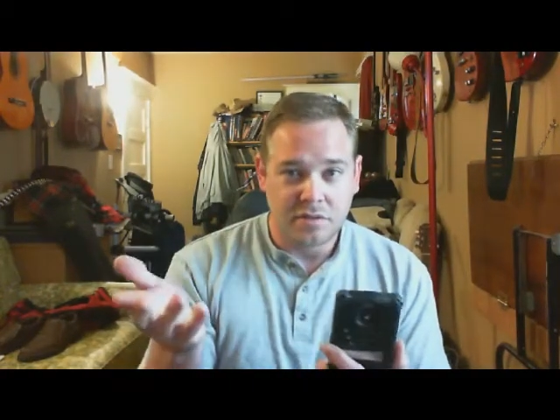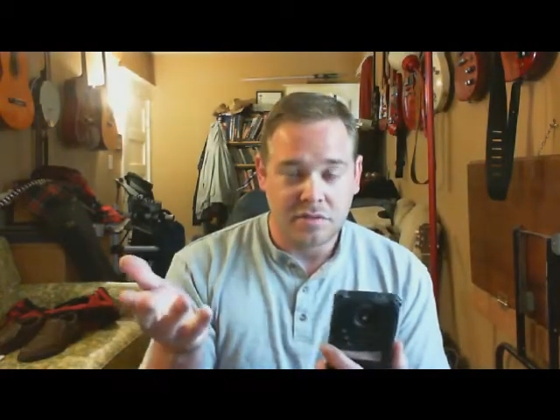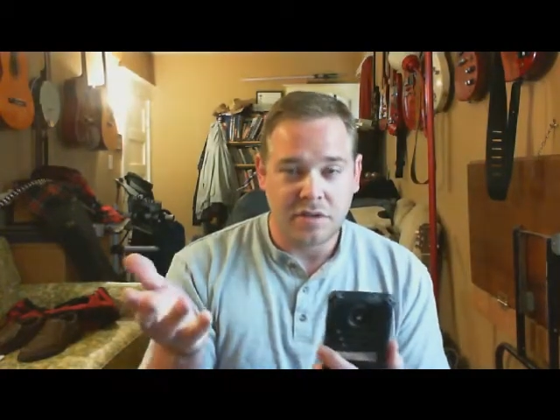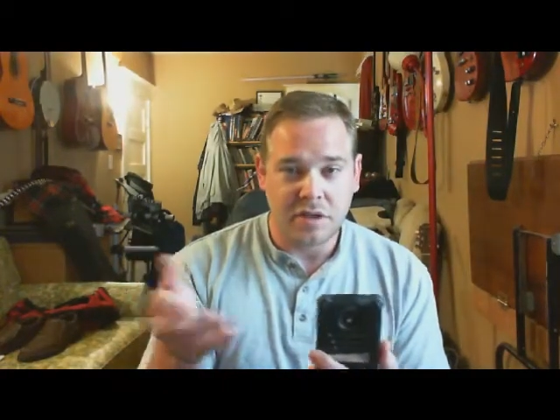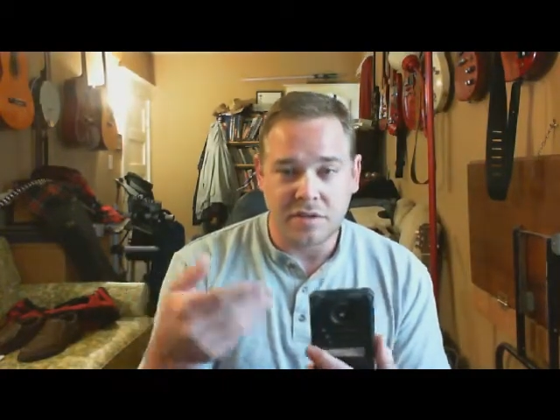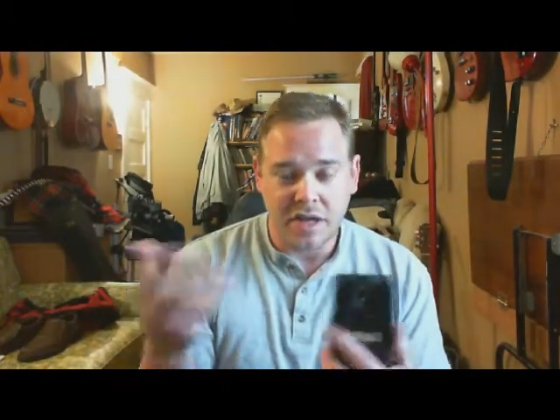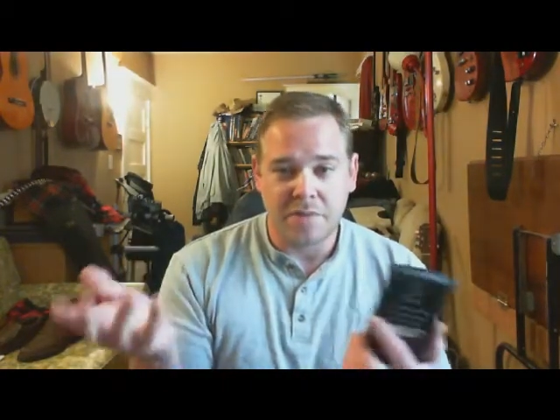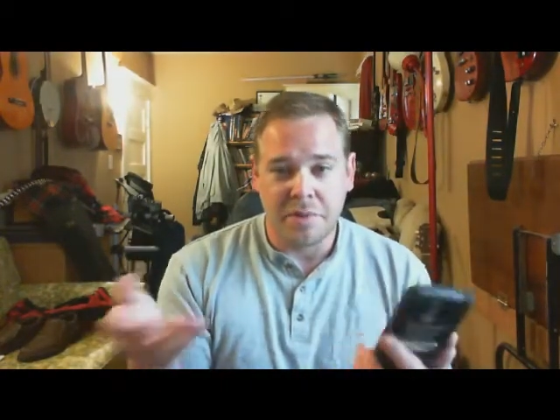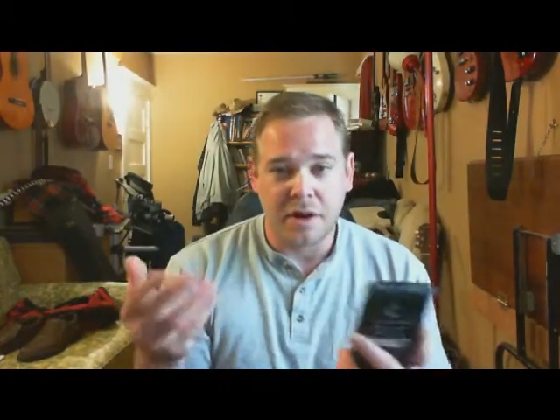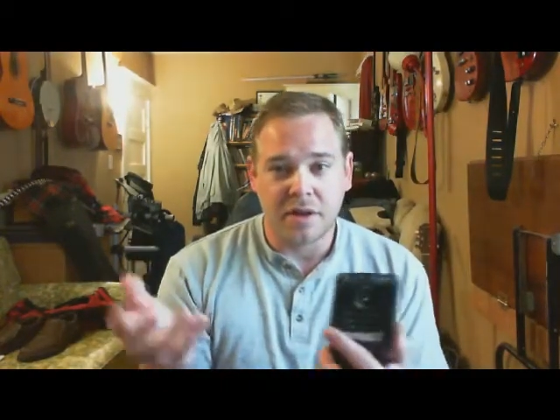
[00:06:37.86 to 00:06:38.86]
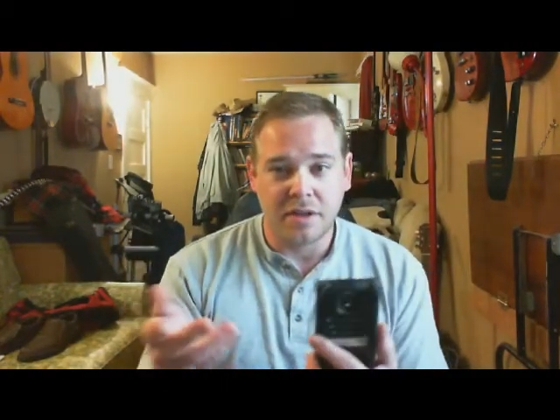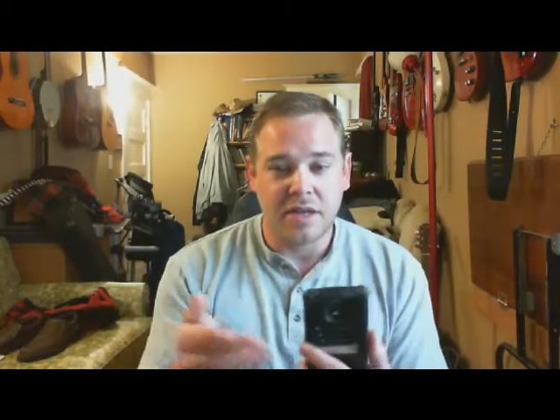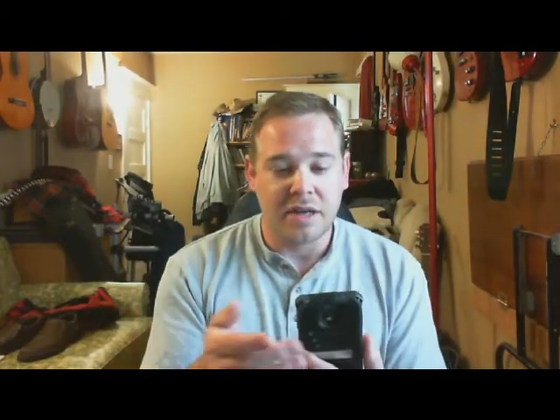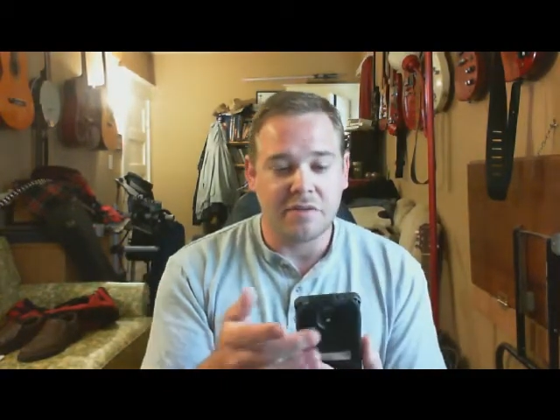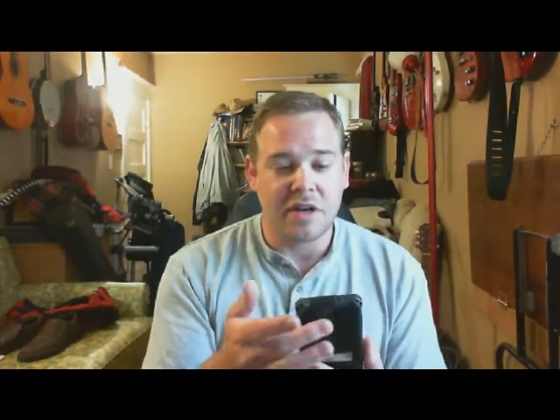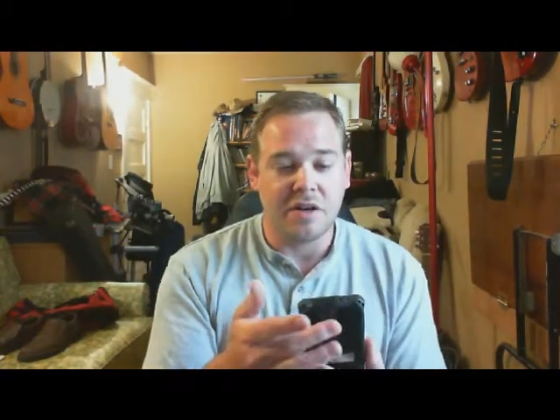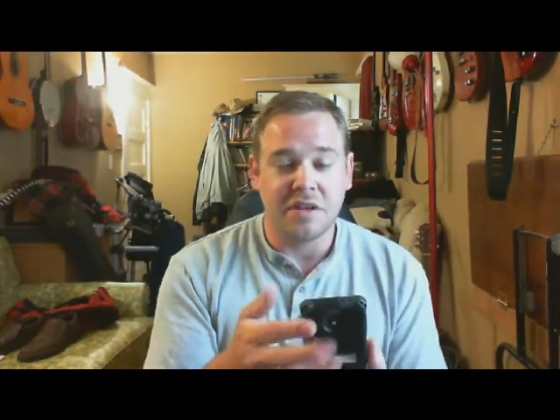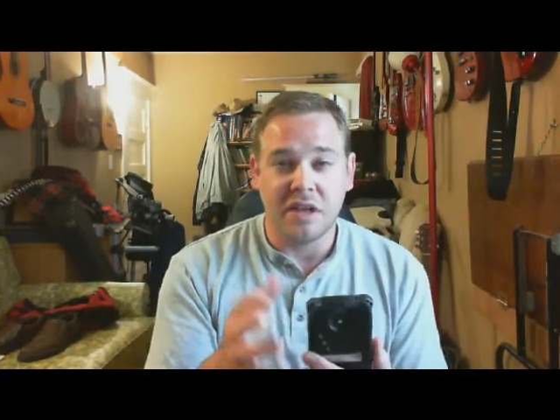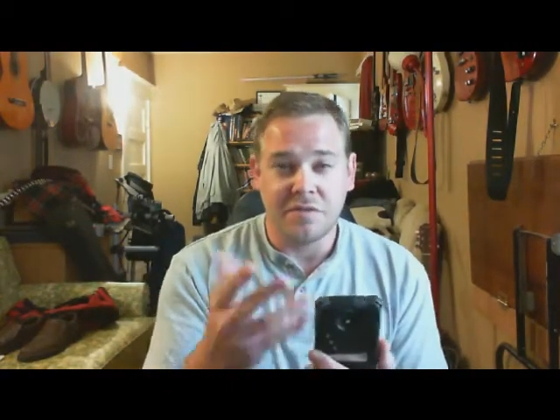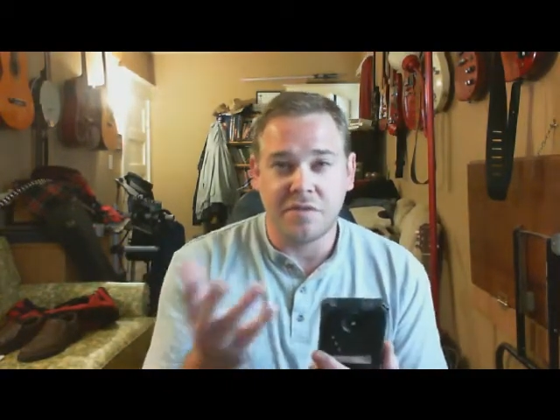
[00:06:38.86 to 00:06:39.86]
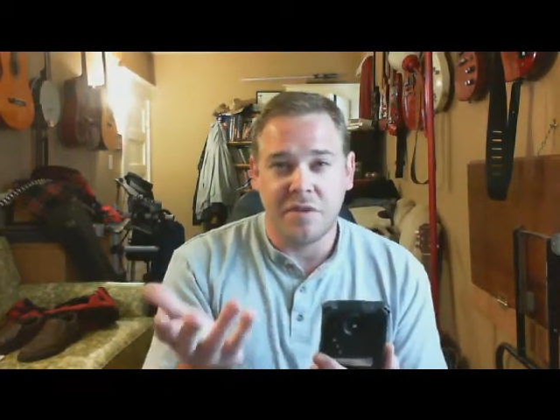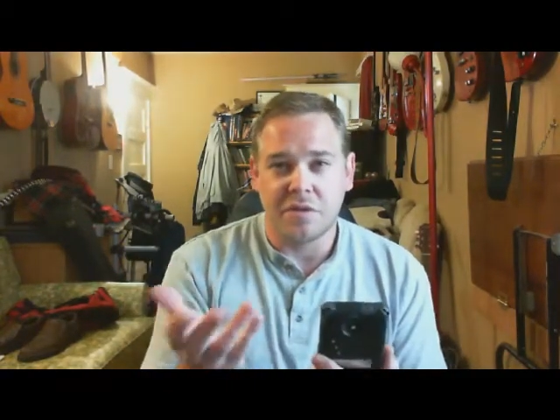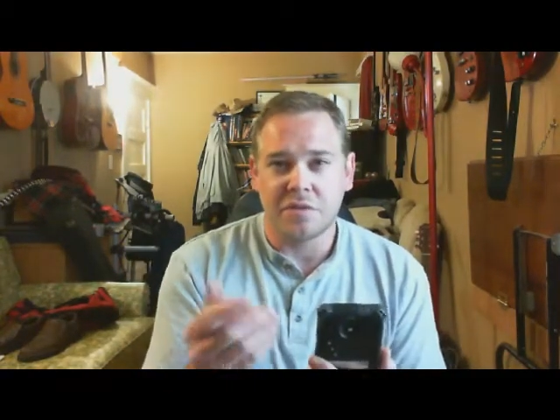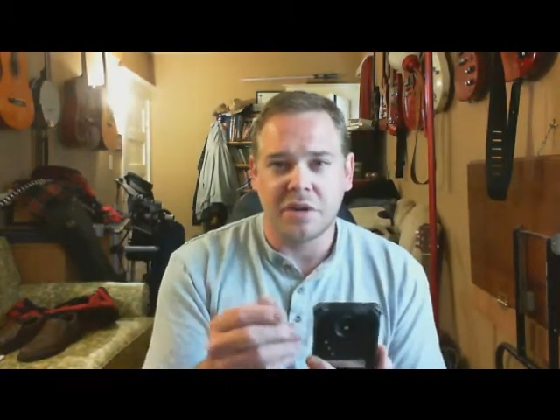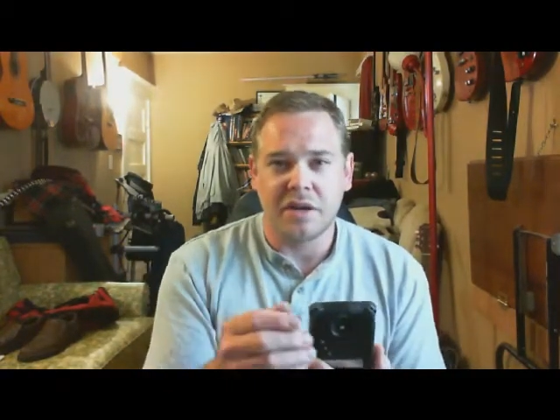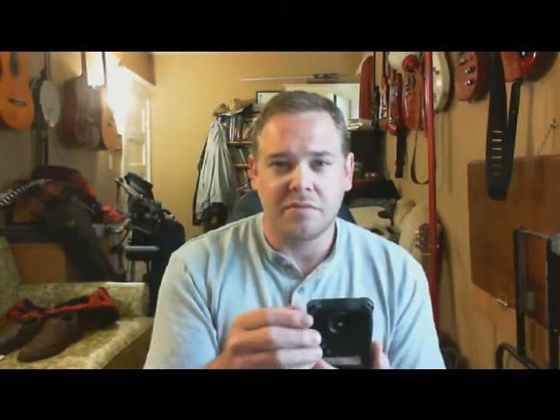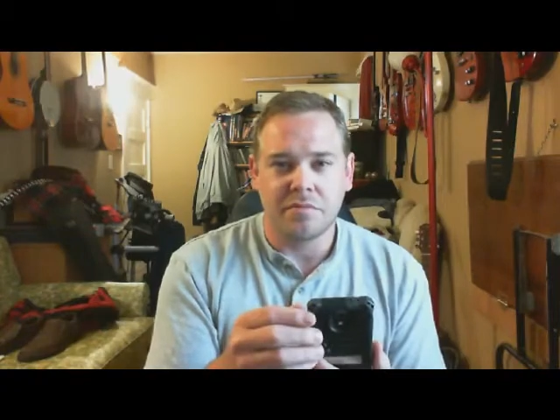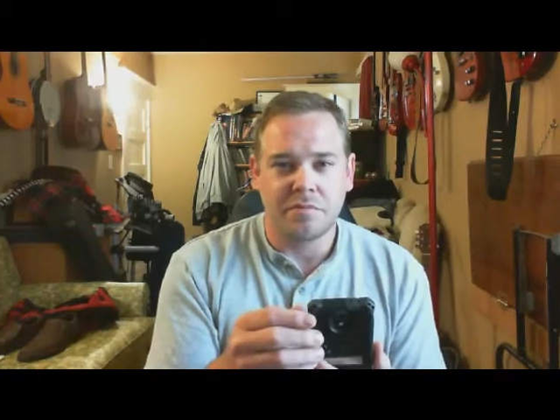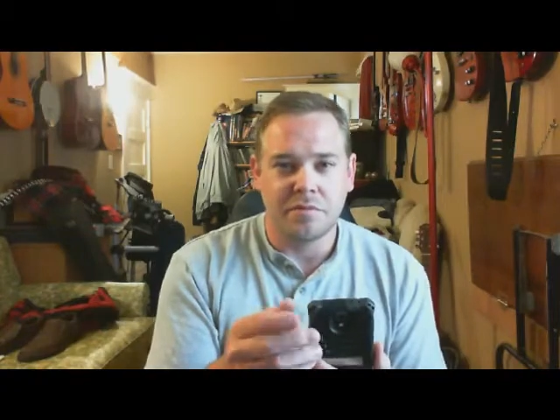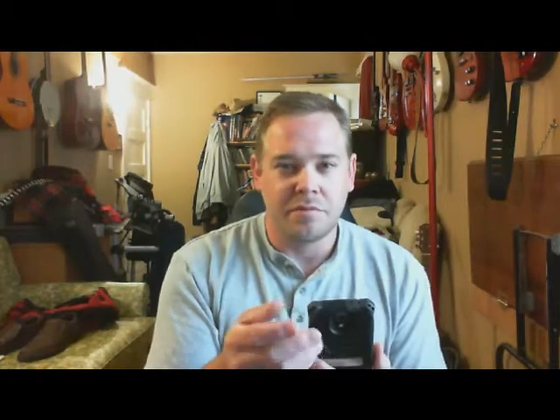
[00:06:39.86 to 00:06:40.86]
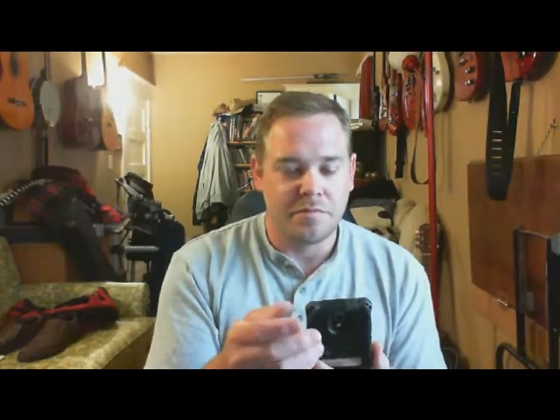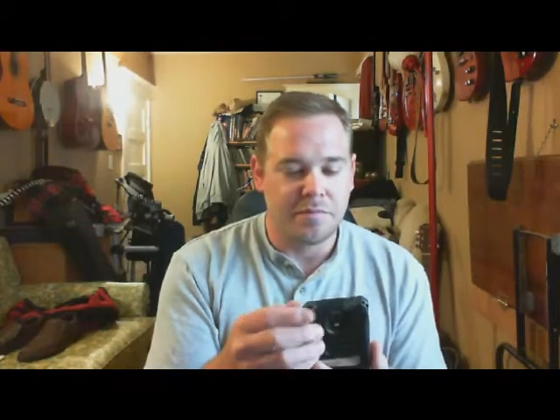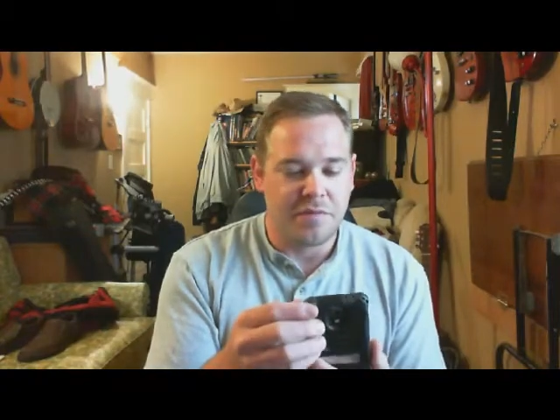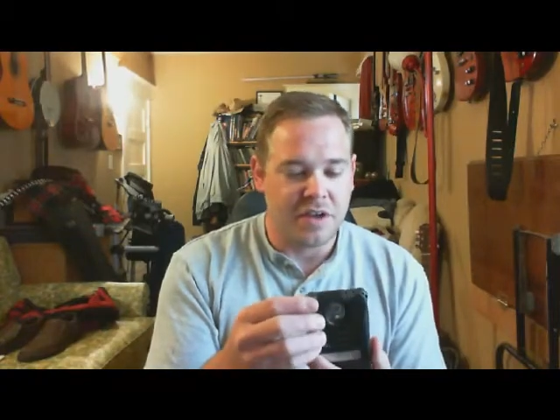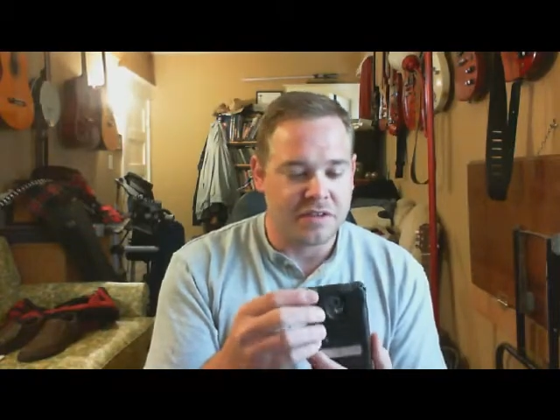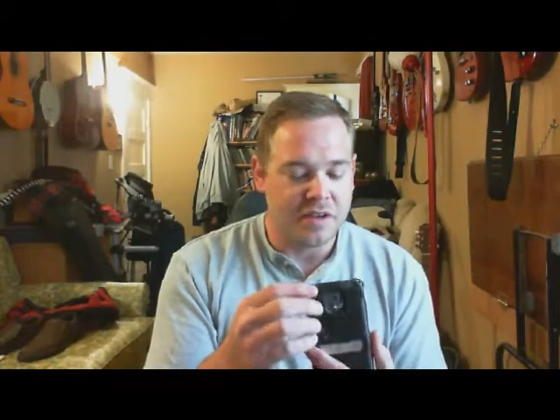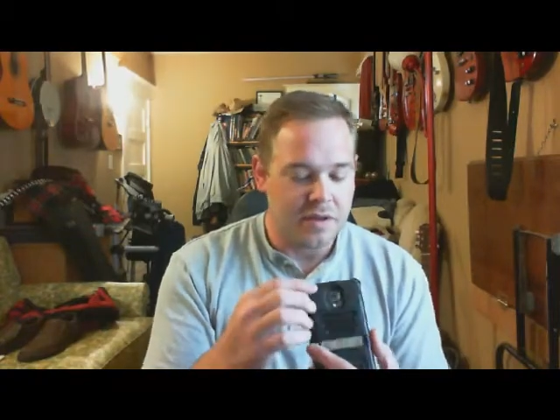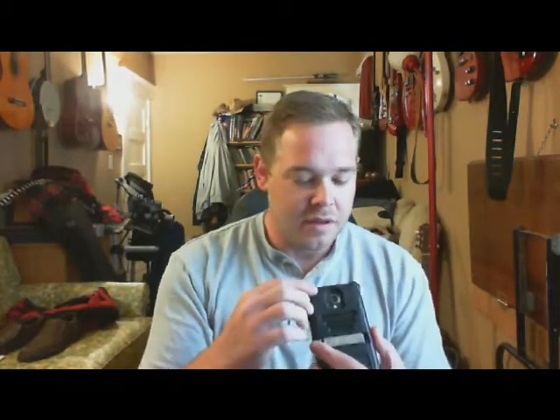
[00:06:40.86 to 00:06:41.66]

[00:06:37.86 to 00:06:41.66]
You had to take it apart and clean it every now and then if your photos were getting fuzzy.